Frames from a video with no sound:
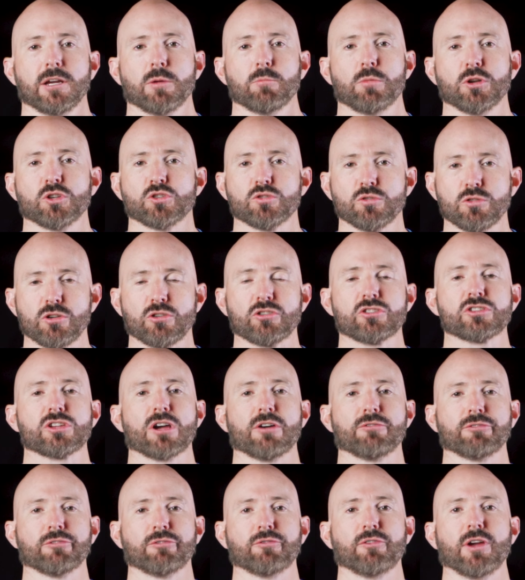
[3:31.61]
But do
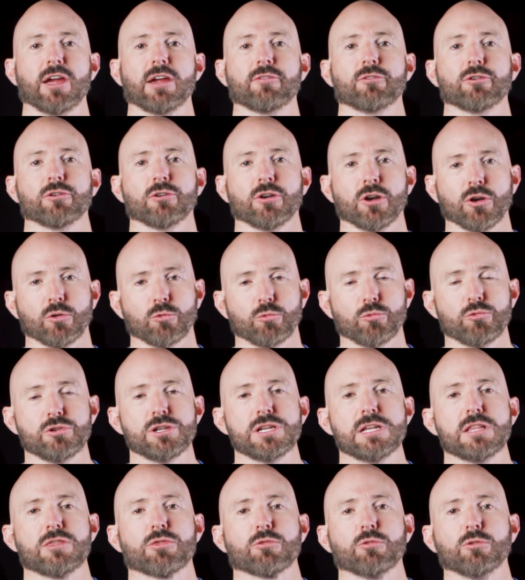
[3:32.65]
yourself a favor,
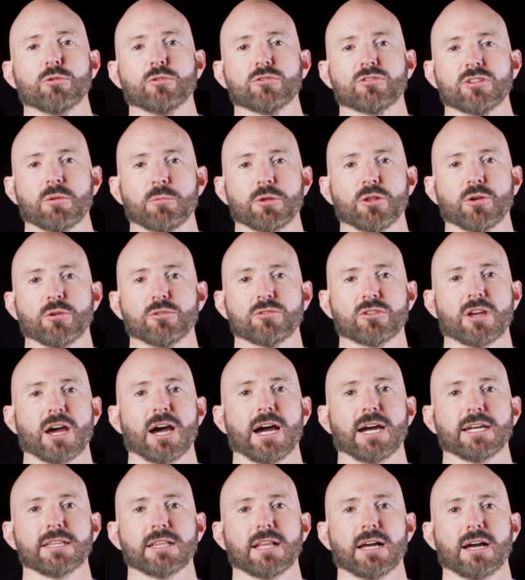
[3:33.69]
read through some of those
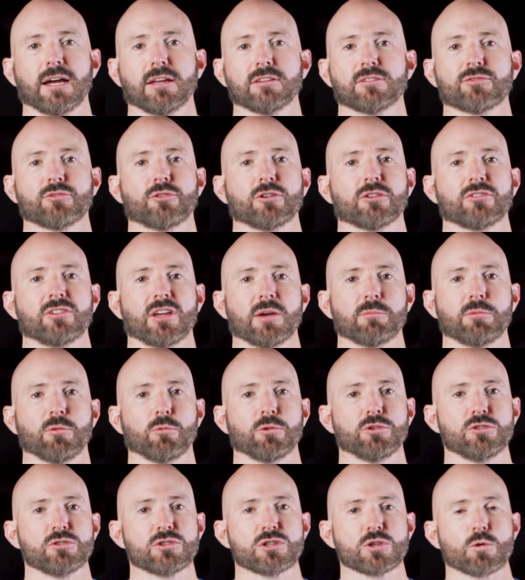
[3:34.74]
guidelines. For example,
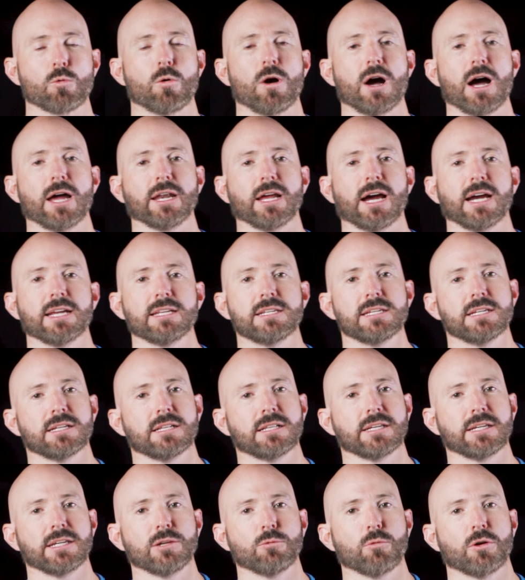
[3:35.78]
when you squat,
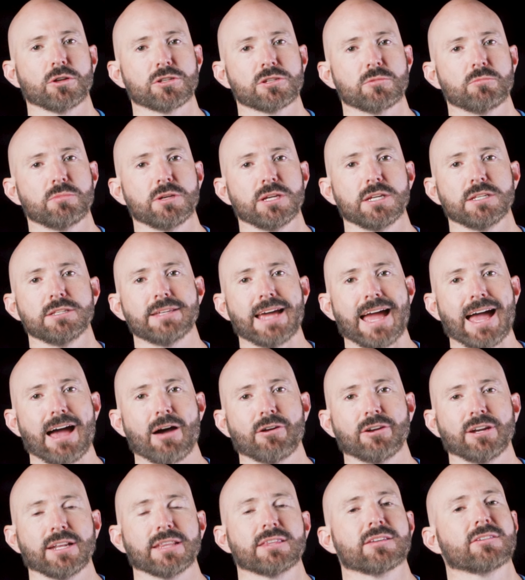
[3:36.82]
ideally you want to be
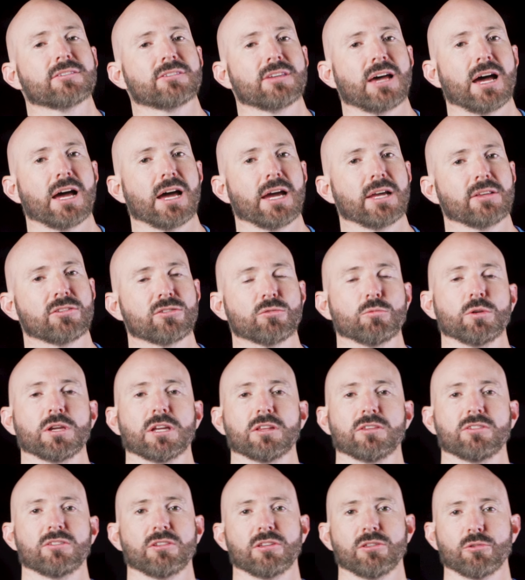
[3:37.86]
down and at the side so we
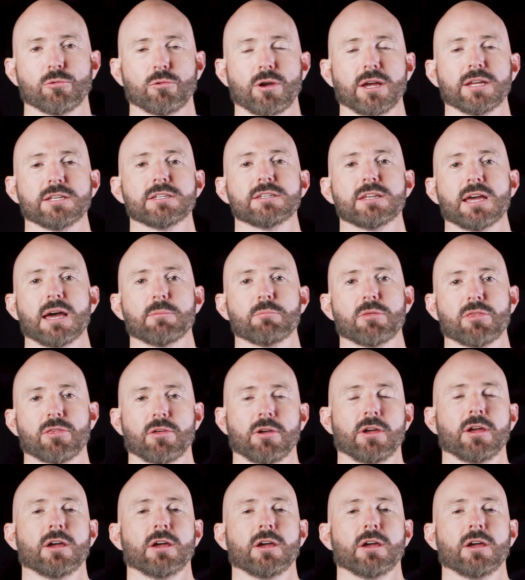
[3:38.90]
can see the right depth.